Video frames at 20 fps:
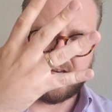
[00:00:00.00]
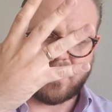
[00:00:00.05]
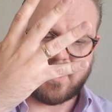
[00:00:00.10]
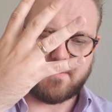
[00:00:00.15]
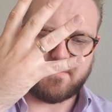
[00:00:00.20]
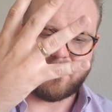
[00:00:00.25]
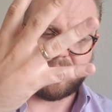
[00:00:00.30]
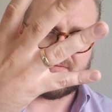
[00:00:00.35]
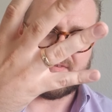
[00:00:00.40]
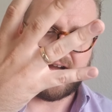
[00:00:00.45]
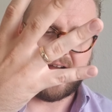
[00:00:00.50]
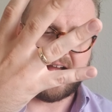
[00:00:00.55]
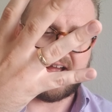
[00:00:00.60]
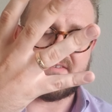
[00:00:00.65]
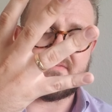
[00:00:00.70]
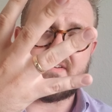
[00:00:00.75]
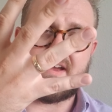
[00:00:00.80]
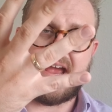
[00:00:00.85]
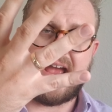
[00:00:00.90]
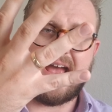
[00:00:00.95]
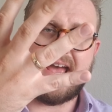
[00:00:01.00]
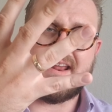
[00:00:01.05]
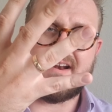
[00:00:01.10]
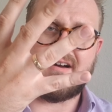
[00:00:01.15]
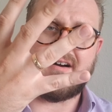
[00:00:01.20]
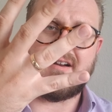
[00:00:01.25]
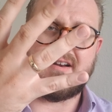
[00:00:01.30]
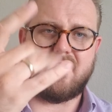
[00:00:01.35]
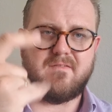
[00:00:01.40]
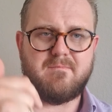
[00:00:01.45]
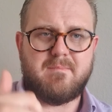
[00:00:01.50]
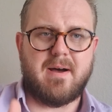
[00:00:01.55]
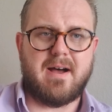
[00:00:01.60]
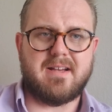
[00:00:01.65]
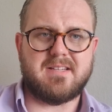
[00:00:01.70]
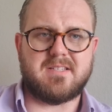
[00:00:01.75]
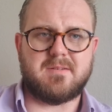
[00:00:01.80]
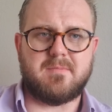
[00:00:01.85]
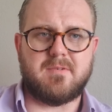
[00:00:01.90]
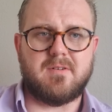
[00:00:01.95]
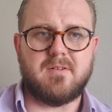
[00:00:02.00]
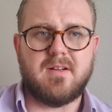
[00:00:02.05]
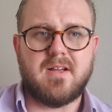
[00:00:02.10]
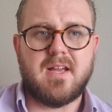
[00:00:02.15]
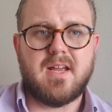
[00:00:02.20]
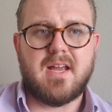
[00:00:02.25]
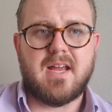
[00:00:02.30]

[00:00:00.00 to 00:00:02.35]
Number 5, add on if possible.